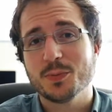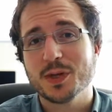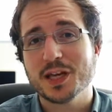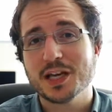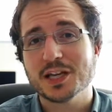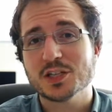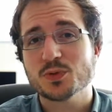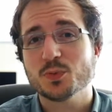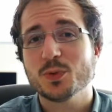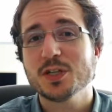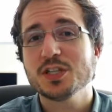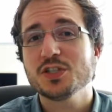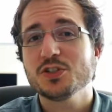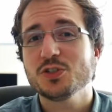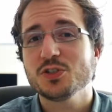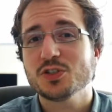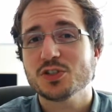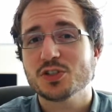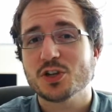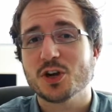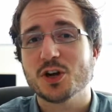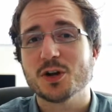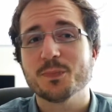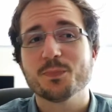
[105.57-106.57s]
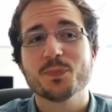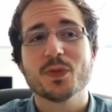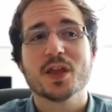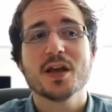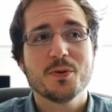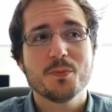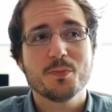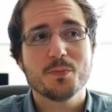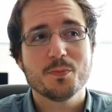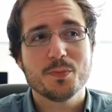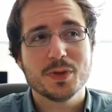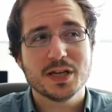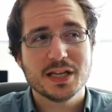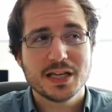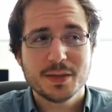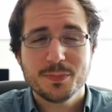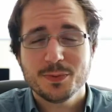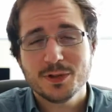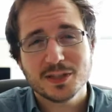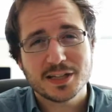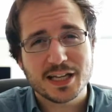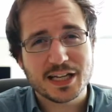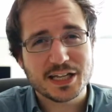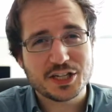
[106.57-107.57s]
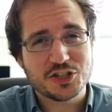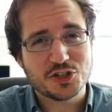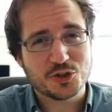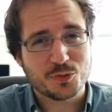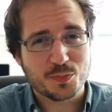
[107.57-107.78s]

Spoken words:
Because once you start manipulating